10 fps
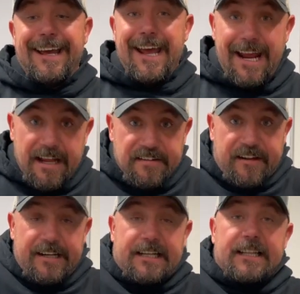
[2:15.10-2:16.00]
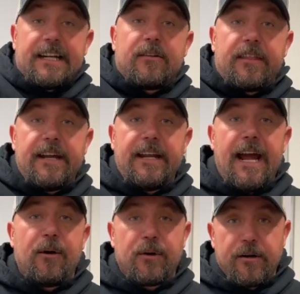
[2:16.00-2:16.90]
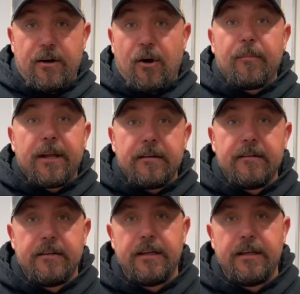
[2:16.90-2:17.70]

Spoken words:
as I clear that outer garment,